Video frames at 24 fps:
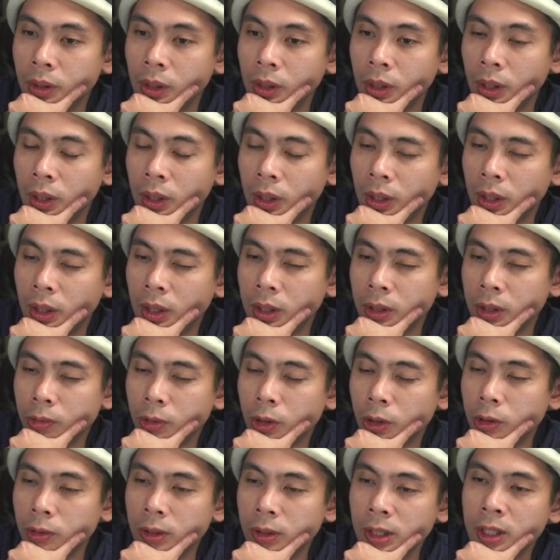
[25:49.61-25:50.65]
and the
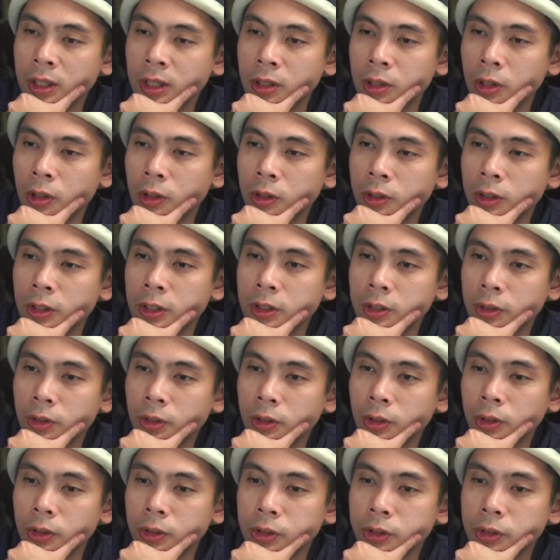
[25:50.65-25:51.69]
rotary encoder is
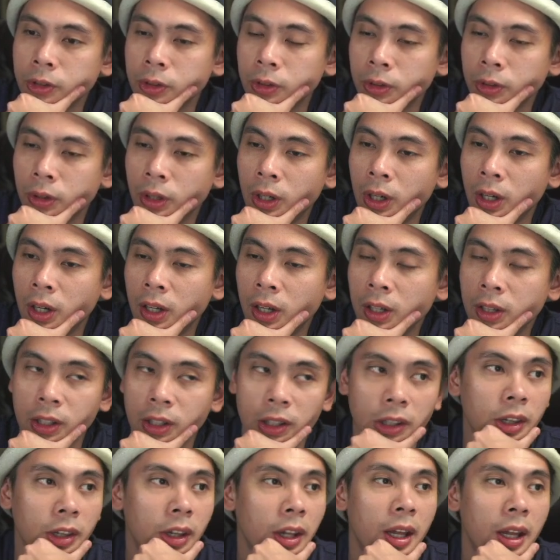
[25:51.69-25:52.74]
also on the
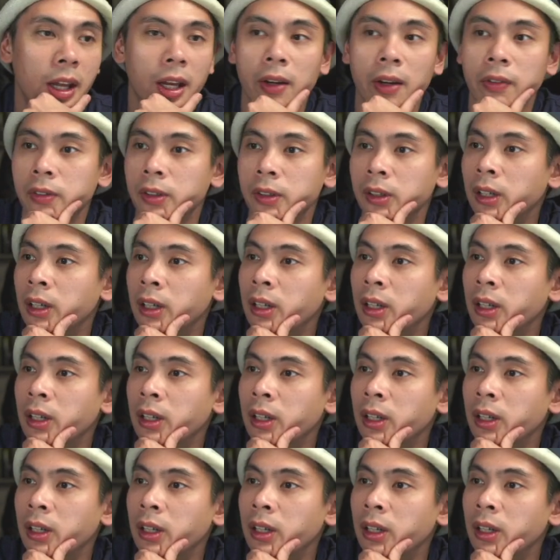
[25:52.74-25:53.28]
left.